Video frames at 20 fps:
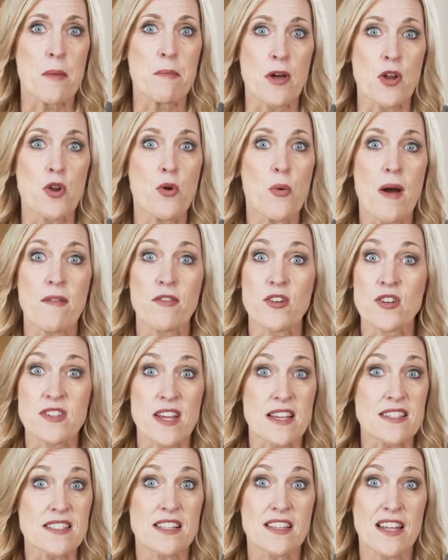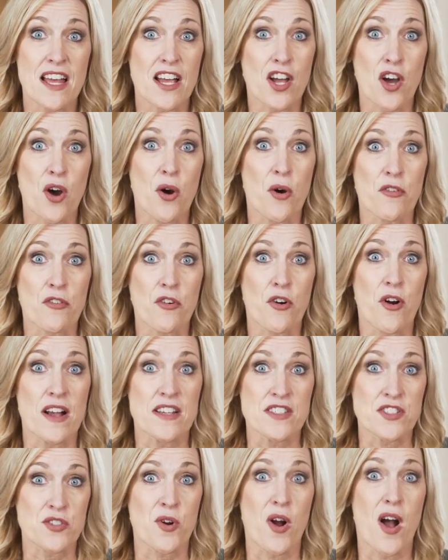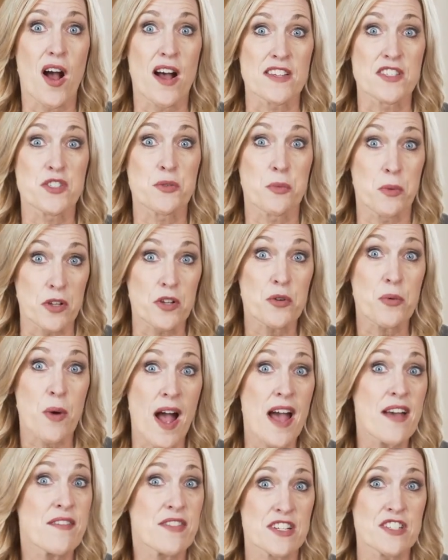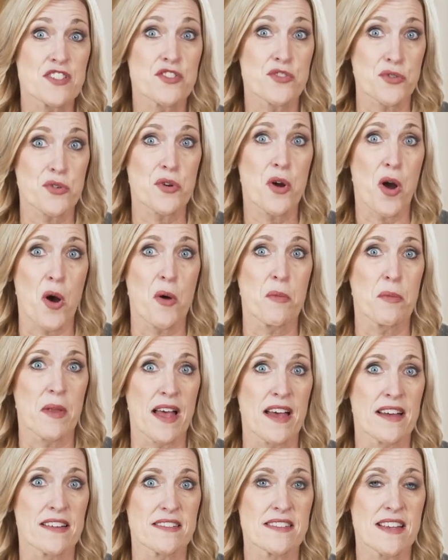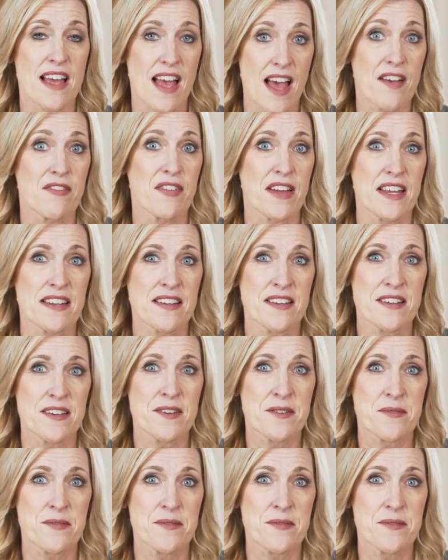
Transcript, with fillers: But whoever doesn't let go of Christ's cross will arrive at his true homeland, heaven.